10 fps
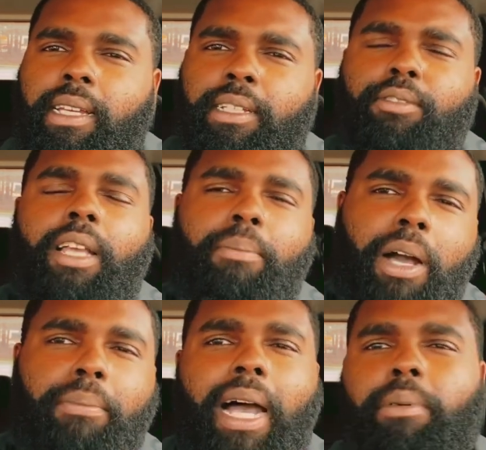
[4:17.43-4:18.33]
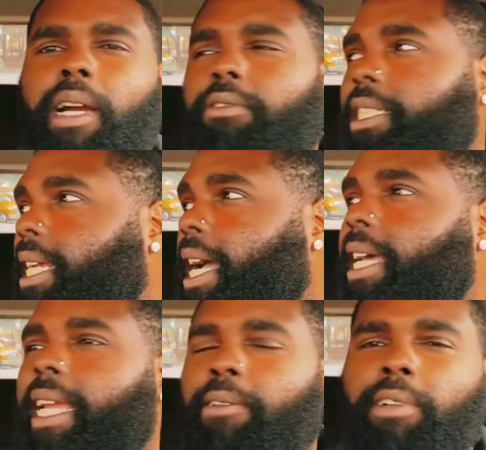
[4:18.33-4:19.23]
You talking about Baba
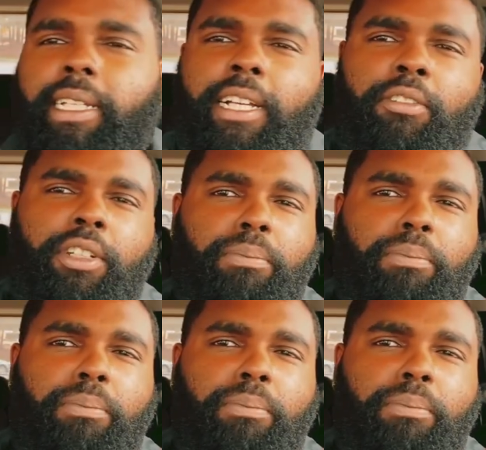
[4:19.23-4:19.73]
Rashawn ain't really going